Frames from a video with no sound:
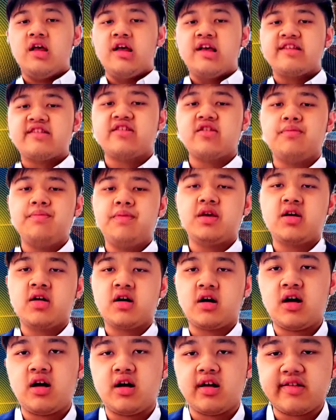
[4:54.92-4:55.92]
So
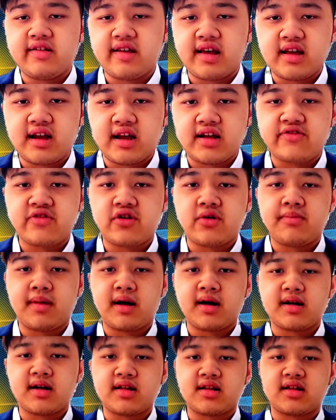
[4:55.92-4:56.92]
because
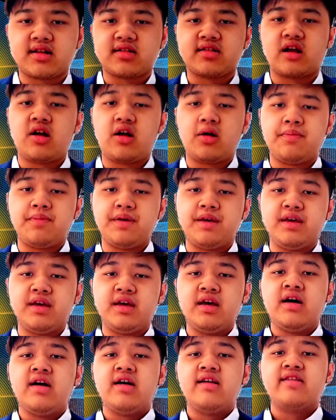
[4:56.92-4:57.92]
electromagnetic therapy
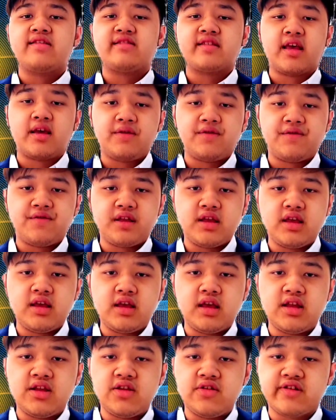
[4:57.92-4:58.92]
safely
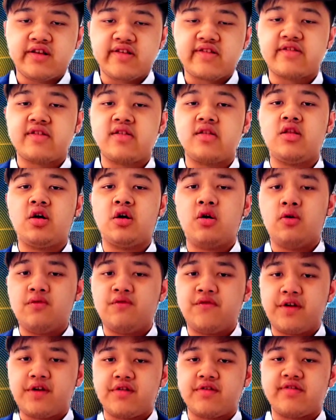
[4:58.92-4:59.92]
induces low
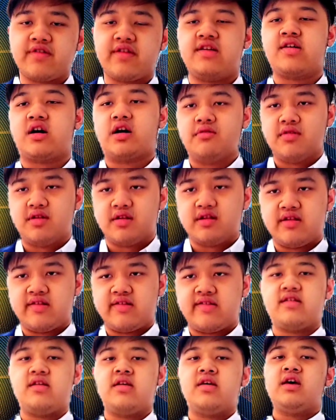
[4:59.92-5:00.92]
frequency
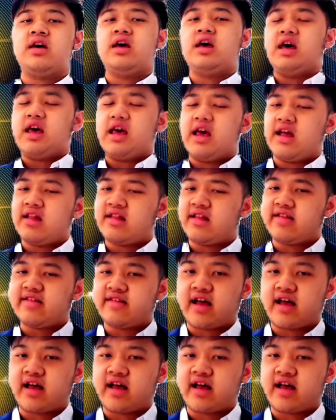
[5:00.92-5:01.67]
currents, it is